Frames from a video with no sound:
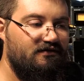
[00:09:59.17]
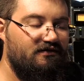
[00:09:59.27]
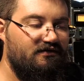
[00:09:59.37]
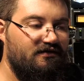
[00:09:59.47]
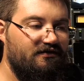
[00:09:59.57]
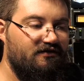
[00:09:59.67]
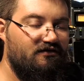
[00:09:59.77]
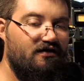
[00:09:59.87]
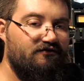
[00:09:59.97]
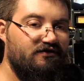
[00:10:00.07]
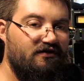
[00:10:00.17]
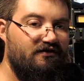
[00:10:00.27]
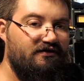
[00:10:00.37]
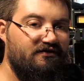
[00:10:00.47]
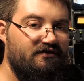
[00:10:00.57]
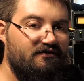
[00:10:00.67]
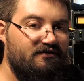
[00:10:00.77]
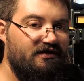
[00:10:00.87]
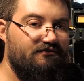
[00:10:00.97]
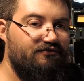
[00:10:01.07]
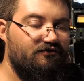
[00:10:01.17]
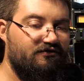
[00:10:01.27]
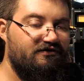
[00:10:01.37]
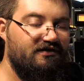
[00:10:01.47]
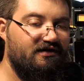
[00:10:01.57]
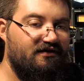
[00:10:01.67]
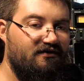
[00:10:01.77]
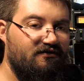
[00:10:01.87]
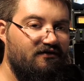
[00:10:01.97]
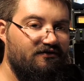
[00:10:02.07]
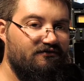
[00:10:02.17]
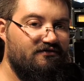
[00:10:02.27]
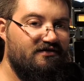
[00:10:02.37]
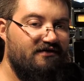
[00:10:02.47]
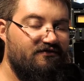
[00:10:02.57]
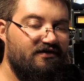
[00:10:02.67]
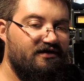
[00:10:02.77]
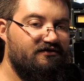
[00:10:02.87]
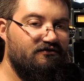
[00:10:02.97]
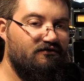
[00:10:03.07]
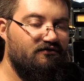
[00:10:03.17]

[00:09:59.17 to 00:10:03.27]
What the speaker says: you're not overloading the input on the receive connector